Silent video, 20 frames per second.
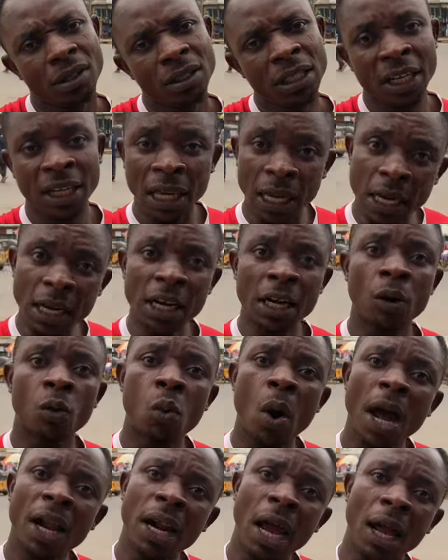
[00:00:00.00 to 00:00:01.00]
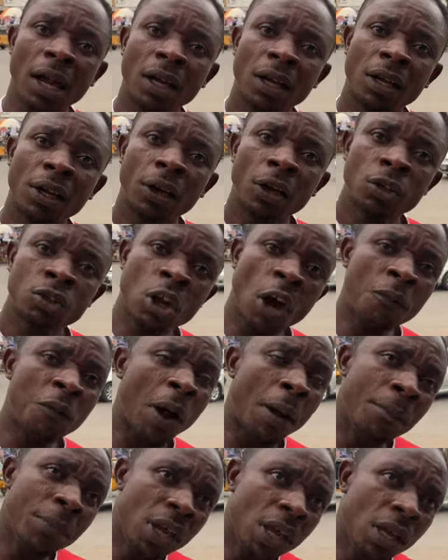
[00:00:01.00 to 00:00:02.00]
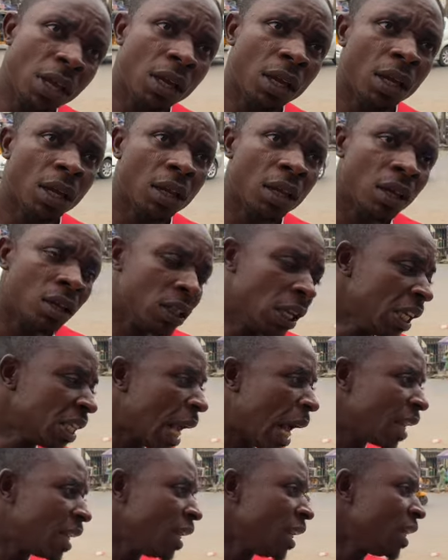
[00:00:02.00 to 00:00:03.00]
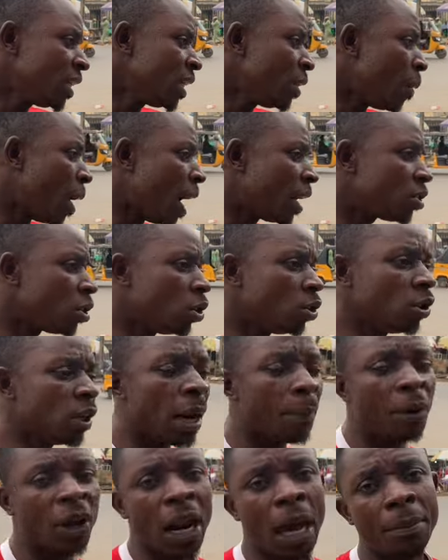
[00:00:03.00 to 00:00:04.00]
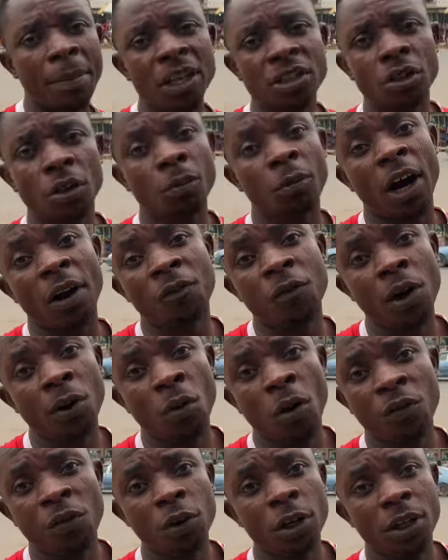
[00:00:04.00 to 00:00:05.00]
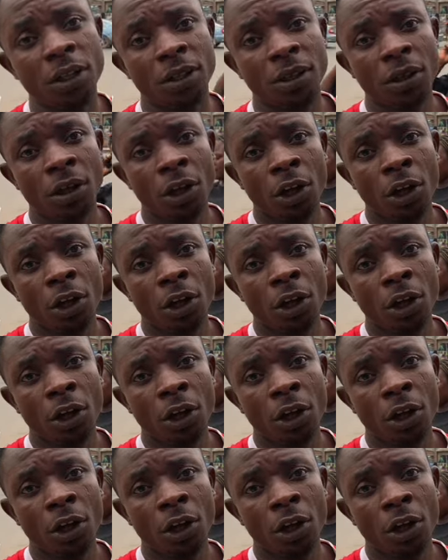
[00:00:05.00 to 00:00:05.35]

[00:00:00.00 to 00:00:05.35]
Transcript: The killing in Kwara. So for me, these are the reasons why I told you that Bola Ahmed Tinubu are fully.